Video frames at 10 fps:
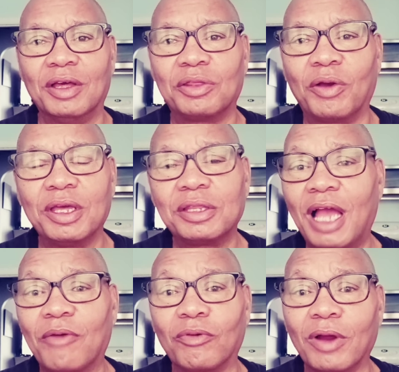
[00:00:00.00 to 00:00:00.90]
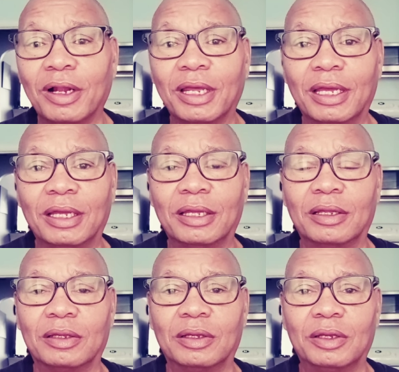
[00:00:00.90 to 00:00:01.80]
So he's not
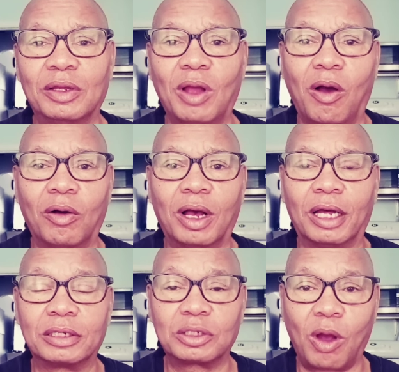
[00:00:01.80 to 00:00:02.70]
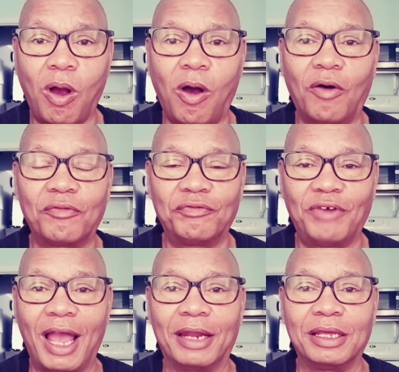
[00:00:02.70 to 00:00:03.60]
really, a tall
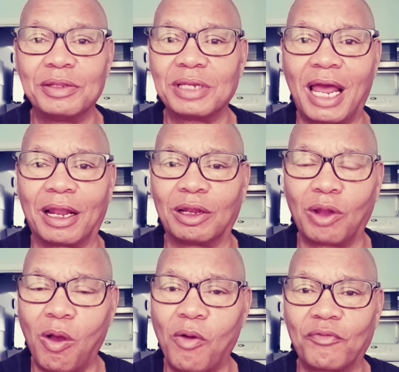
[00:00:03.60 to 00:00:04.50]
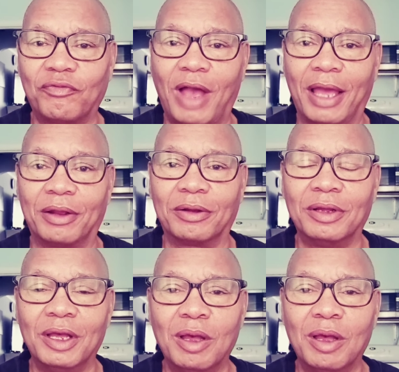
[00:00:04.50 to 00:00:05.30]
fighter. He's not a long fighter.